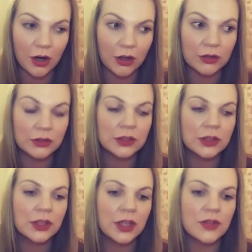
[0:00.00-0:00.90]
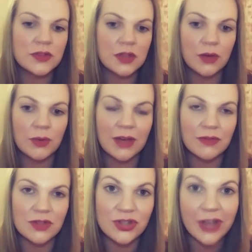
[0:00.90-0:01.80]
and so we have to
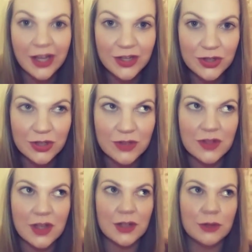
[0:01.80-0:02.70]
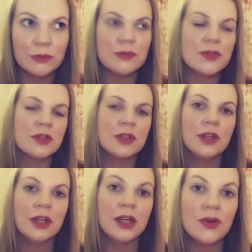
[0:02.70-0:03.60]
change ourselves in order
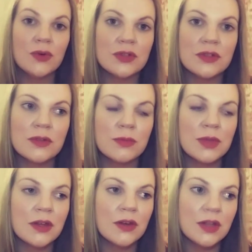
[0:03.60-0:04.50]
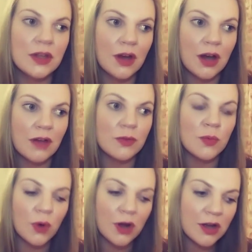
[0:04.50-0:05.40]
to be good enough and
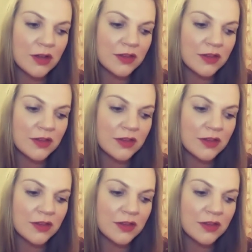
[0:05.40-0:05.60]
worthy and